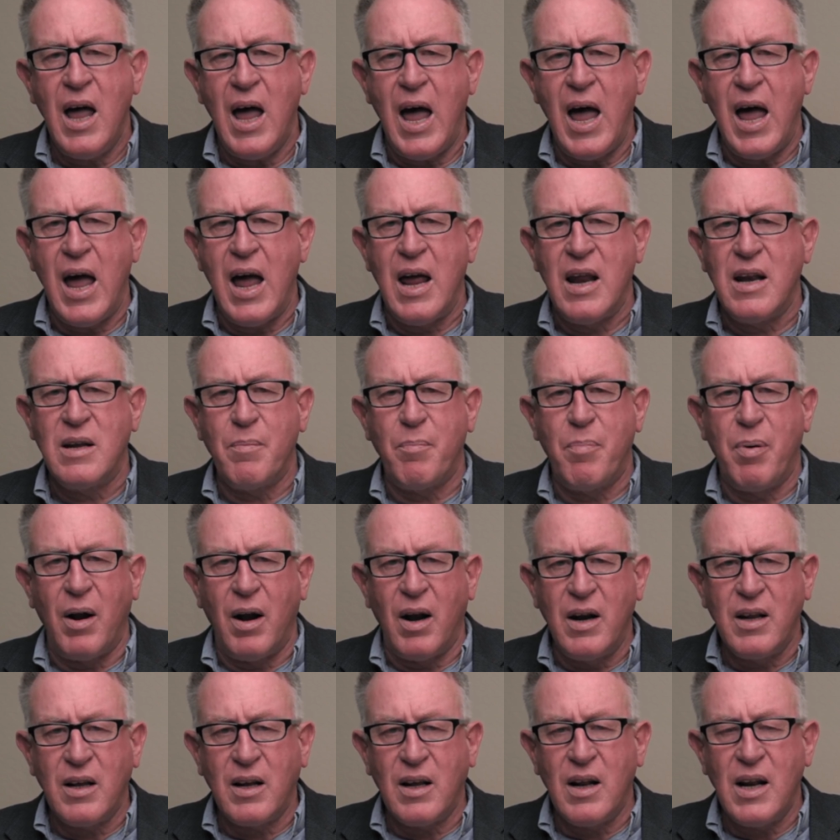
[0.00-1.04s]
and
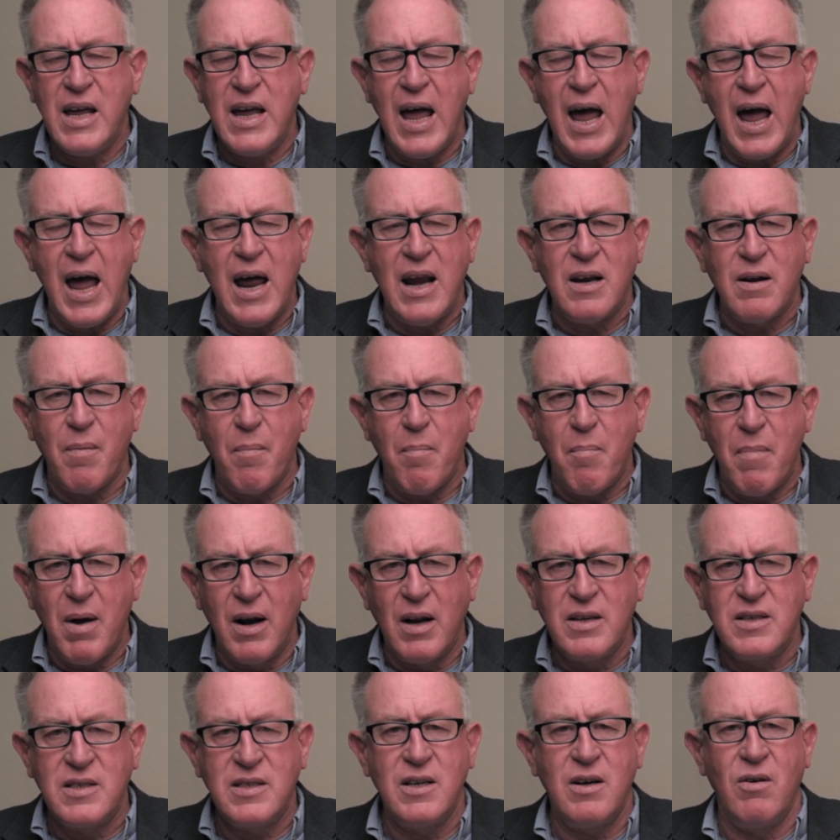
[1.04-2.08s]
politically and
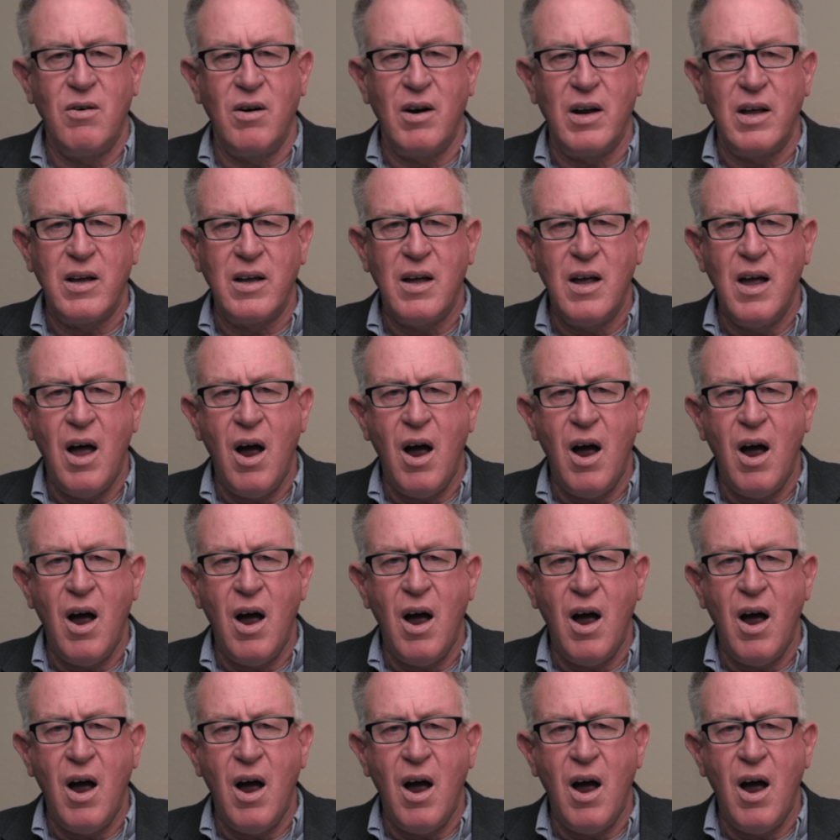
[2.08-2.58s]
militarily,